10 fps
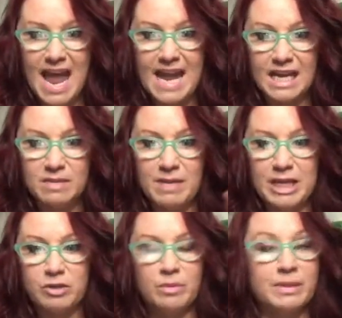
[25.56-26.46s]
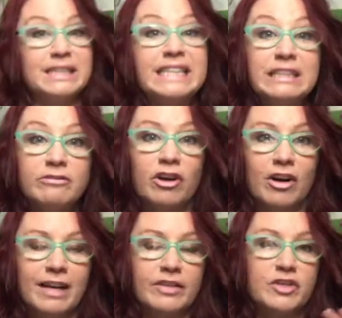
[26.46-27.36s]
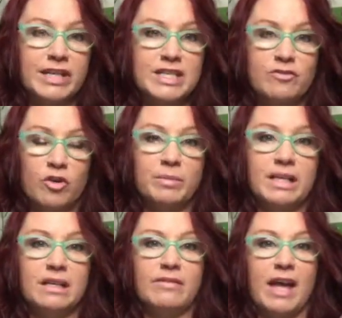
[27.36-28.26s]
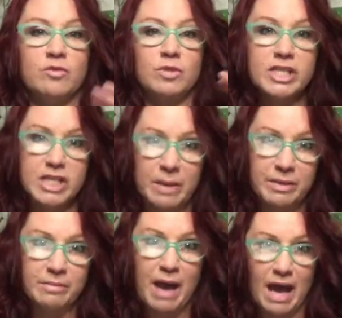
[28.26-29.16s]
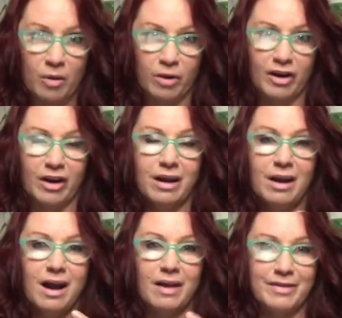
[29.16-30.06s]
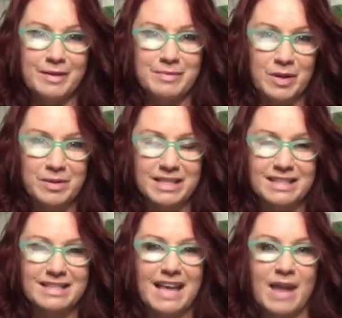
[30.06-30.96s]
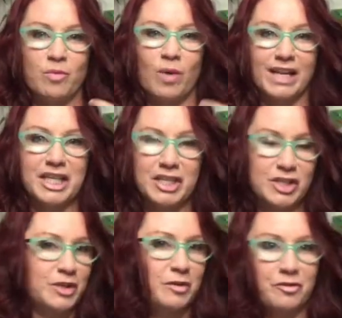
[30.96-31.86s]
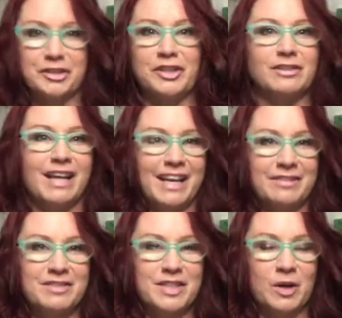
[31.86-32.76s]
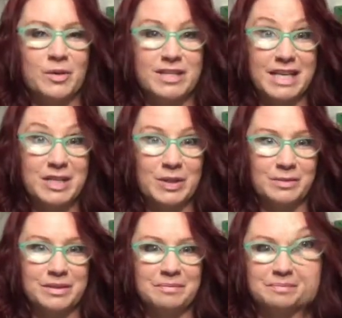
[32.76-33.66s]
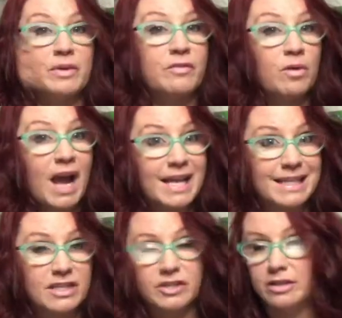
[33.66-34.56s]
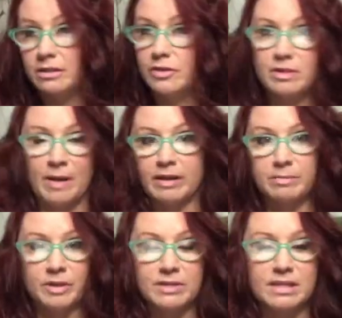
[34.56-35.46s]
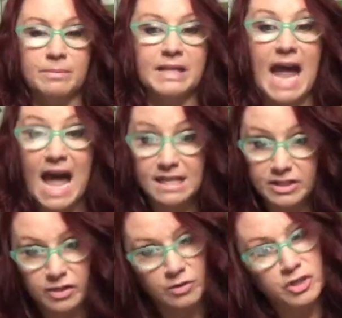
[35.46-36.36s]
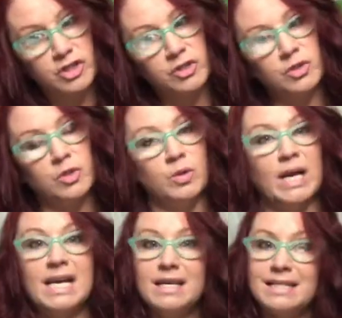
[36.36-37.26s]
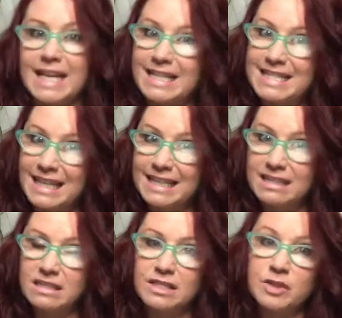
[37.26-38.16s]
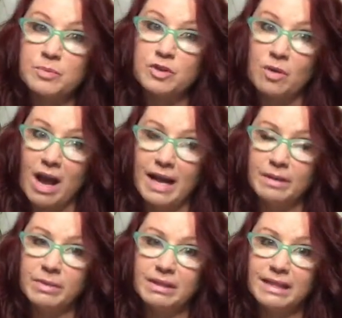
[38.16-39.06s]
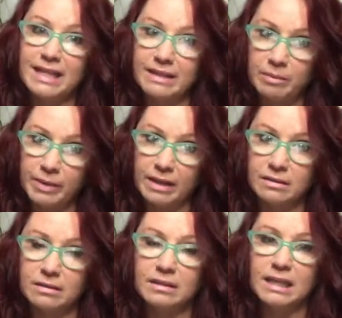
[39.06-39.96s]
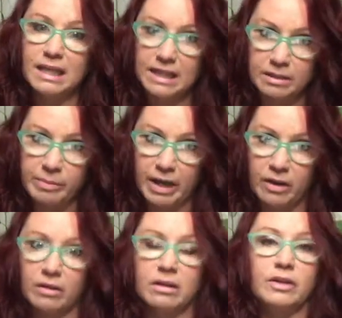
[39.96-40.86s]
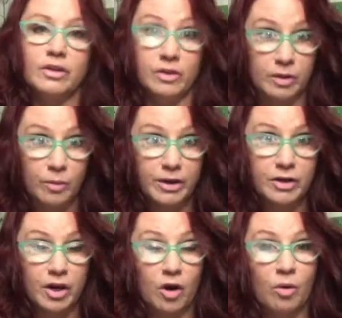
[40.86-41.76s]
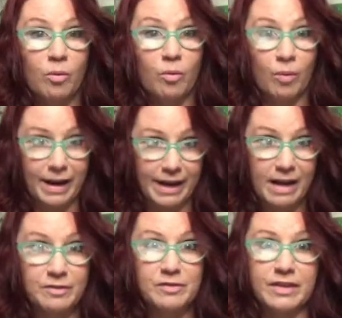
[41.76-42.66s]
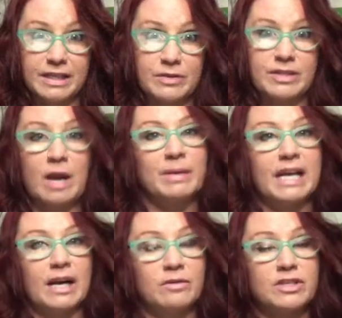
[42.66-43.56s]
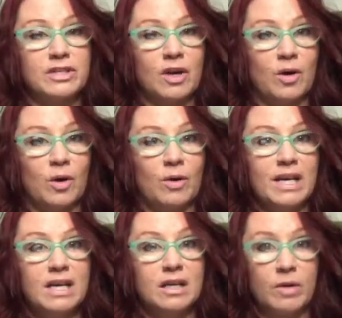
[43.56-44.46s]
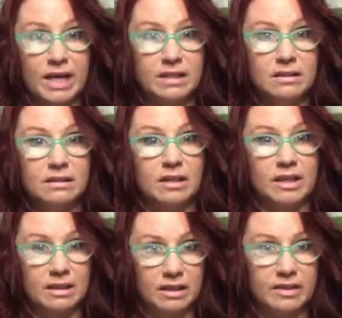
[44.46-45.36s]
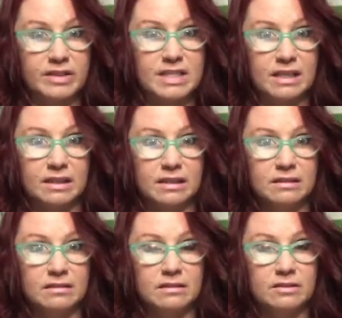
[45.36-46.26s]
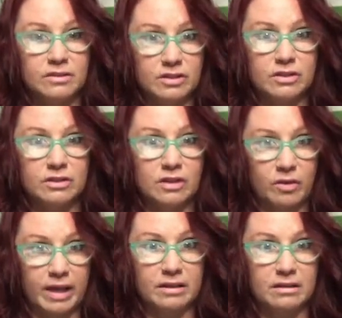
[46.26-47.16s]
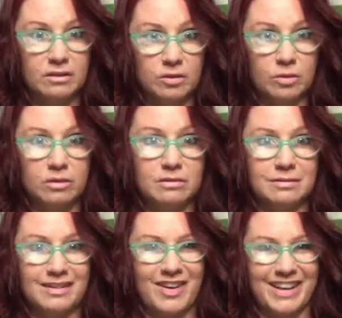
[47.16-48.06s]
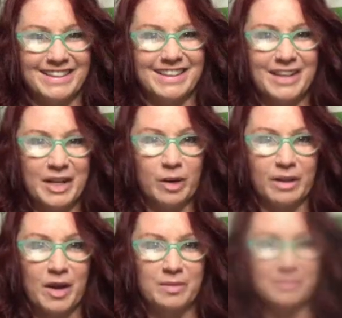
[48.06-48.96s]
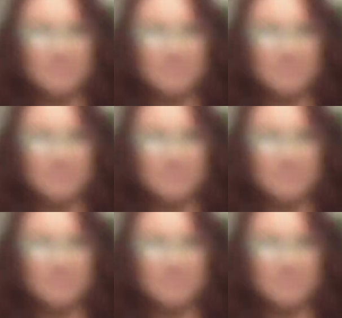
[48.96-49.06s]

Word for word: and make you a believer in the transformative and reshaping power of hypnosis and what it can do for your life. So stay tuned. So before I get to the good news about hypnosis, I'm gonna ask you to take a second, subscribe, hit that button, hit the bell. You're gonna wanna know when I have new videos coming out, so go ahead, I'll give you a second. Good. Okay, all right, here we go.